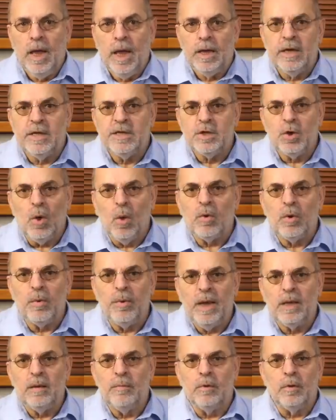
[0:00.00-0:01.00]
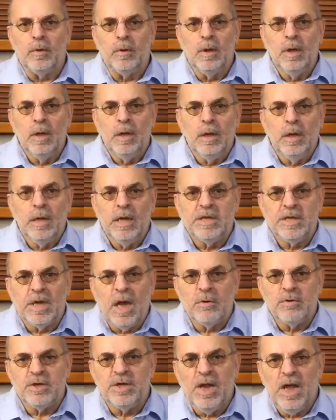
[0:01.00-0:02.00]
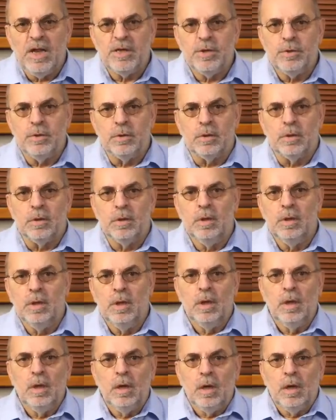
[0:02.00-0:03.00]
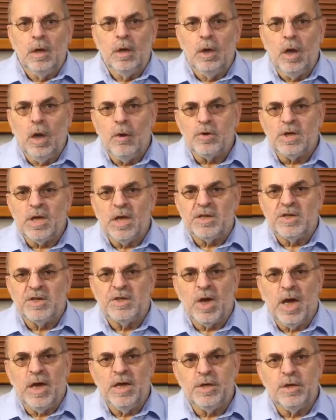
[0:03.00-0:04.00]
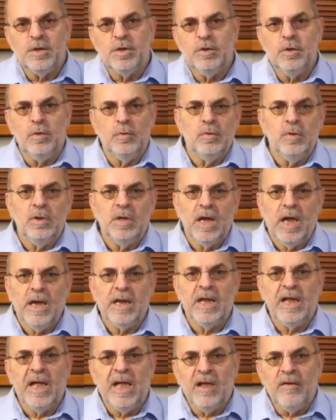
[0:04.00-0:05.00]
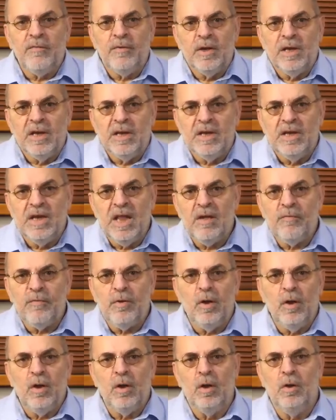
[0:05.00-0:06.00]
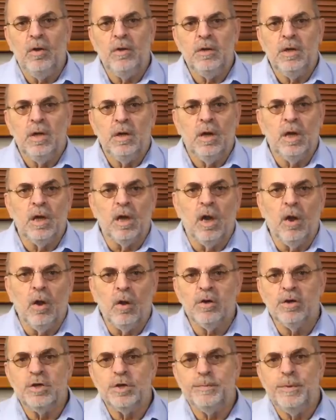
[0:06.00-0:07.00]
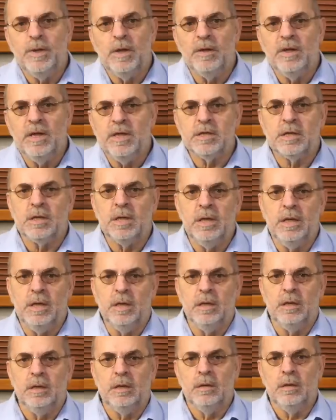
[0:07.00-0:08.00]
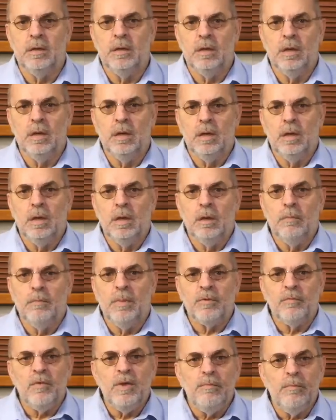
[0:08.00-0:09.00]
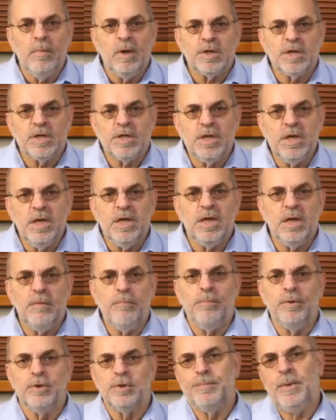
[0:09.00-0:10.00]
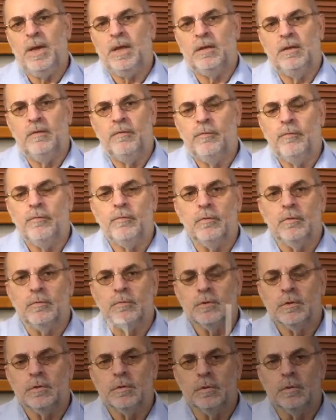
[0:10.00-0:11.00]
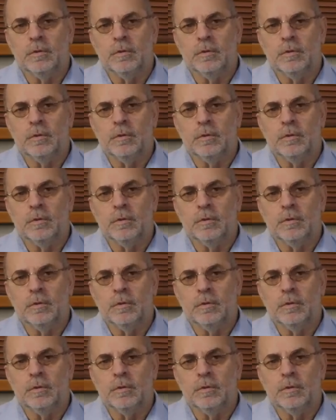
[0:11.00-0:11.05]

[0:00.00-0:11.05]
And it's all credible, it sounds natural. Lows got tighter too, and I have never heard a glockenspiel this clean. But we must see it in perspective, of course.